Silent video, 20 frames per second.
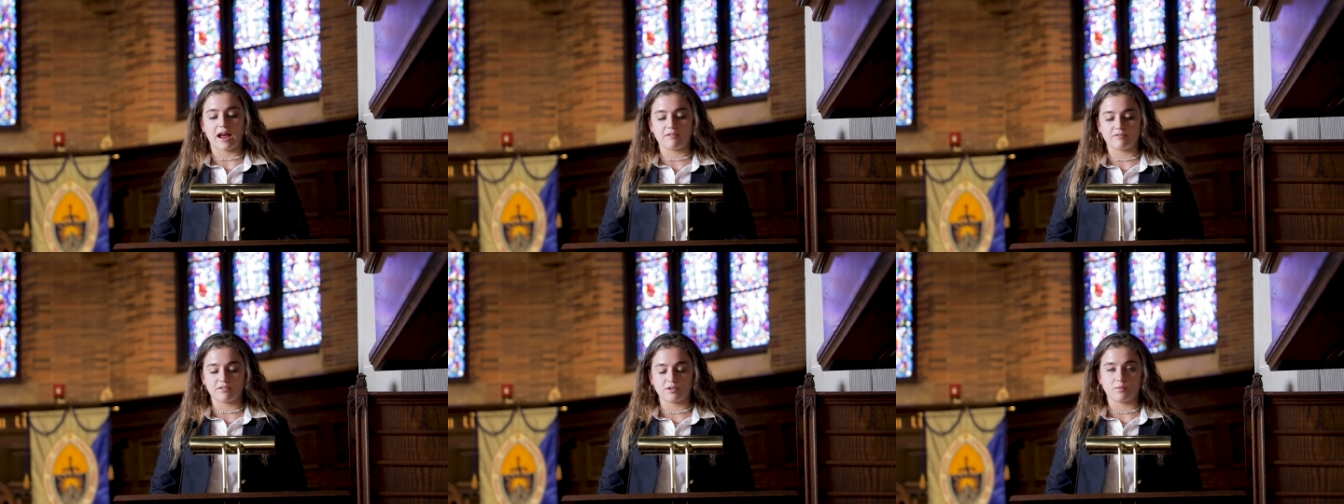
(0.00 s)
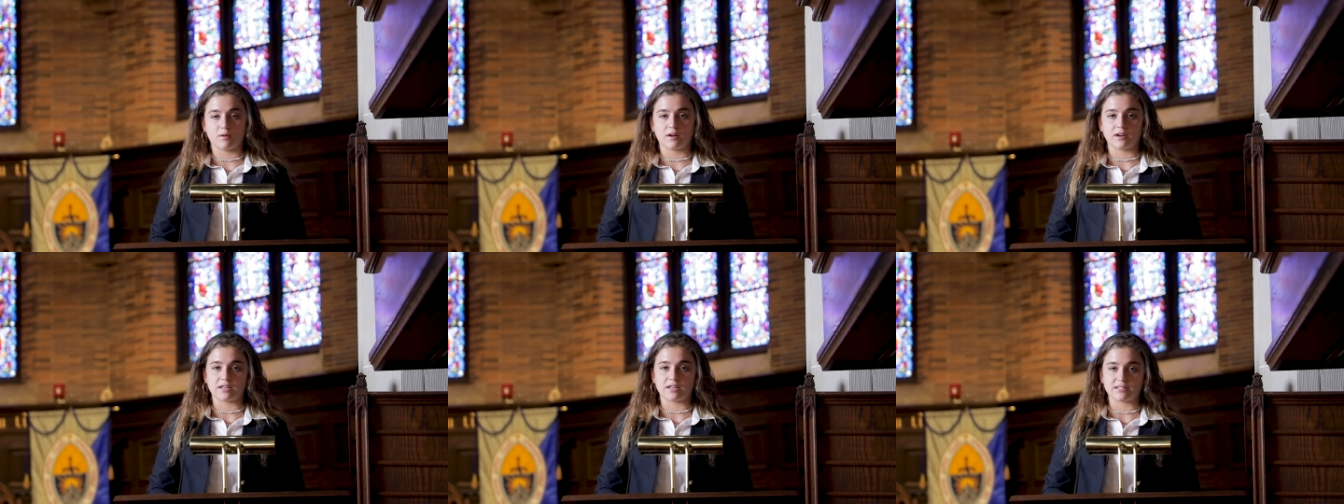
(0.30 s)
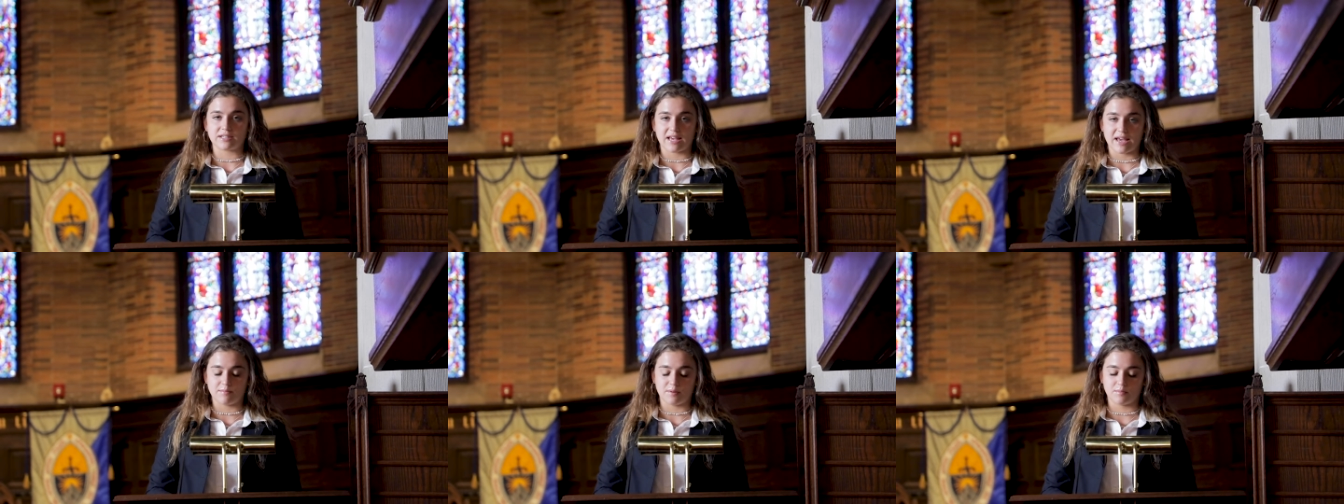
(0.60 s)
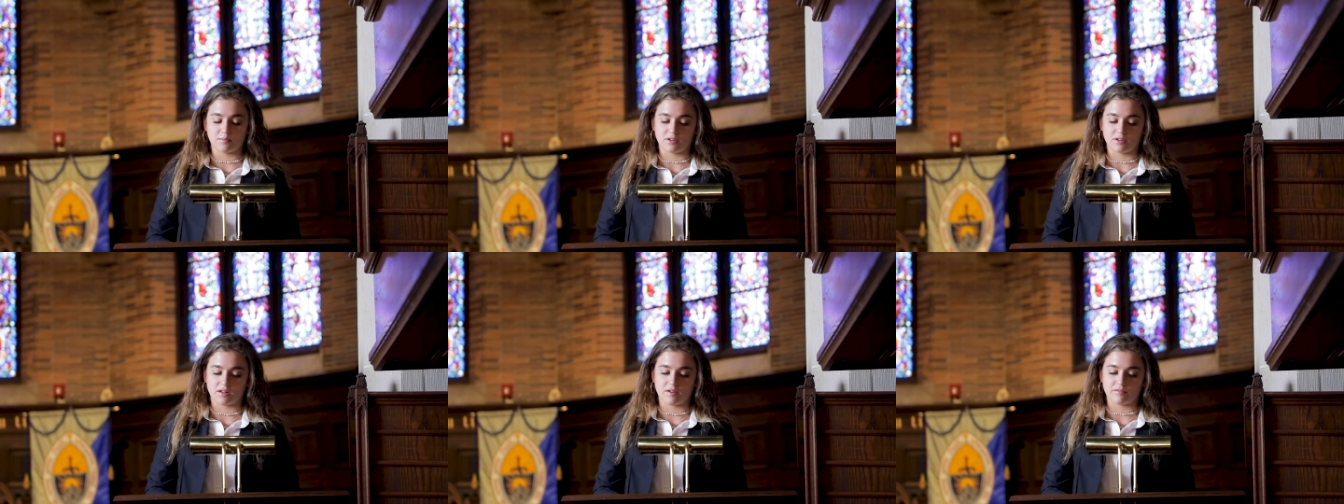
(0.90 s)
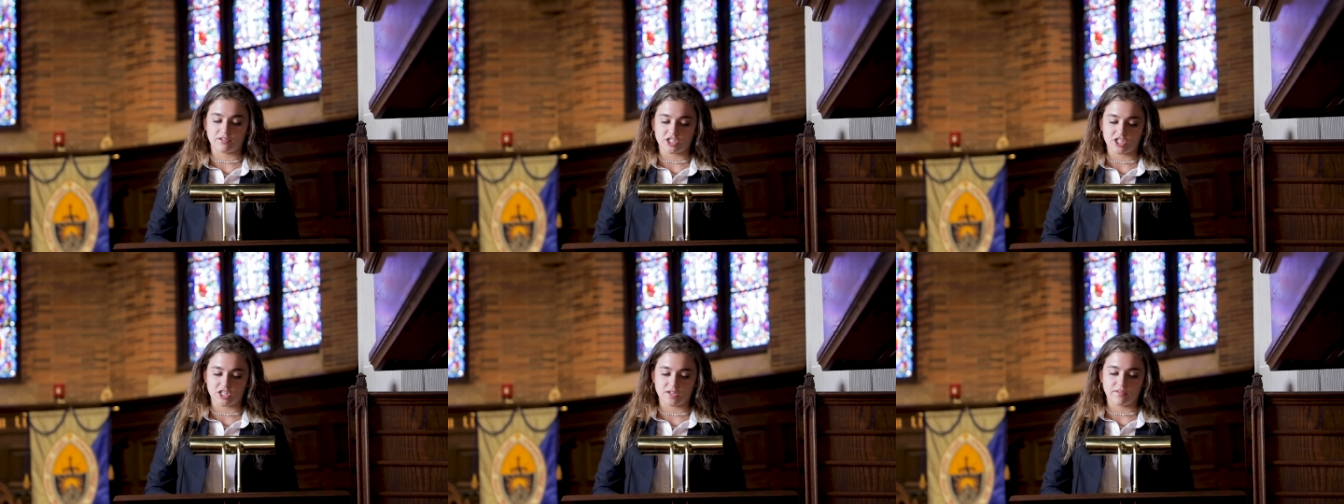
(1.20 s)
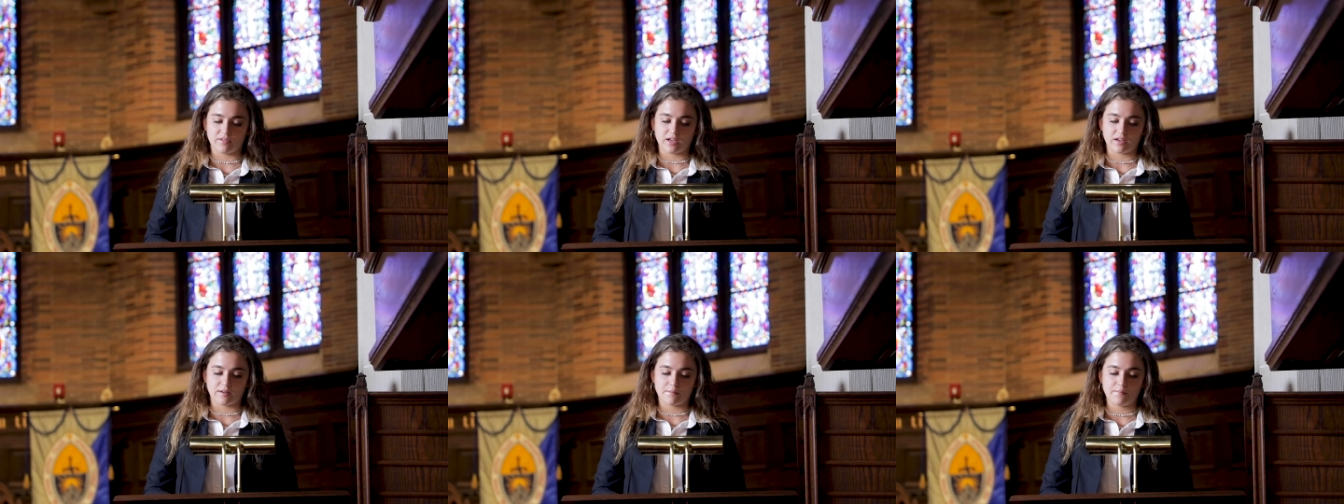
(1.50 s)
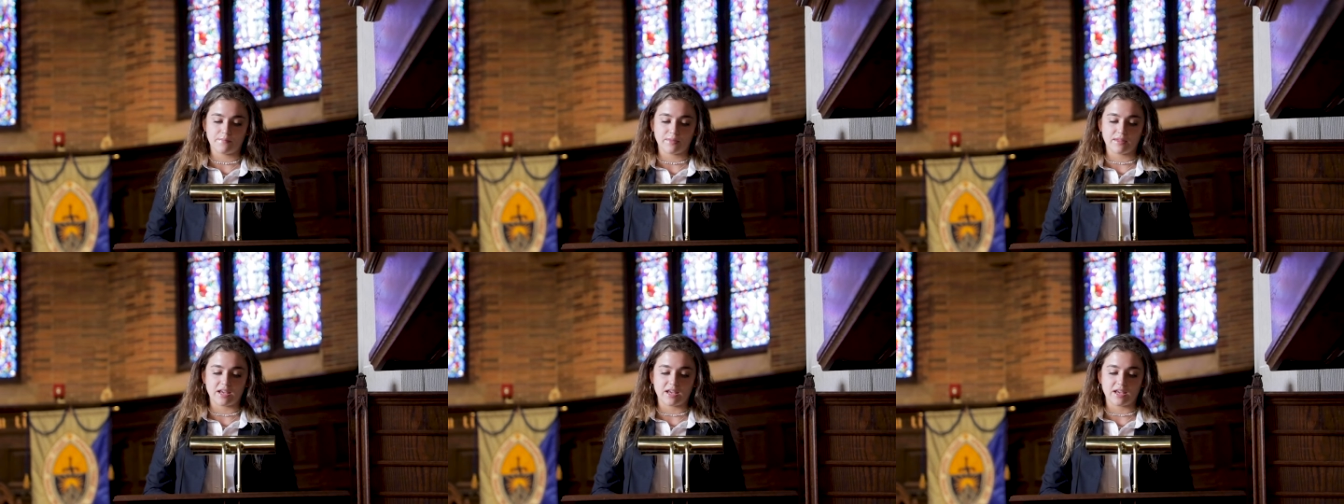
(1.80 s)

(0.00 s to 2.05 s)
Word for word: everyone is capable of achieving,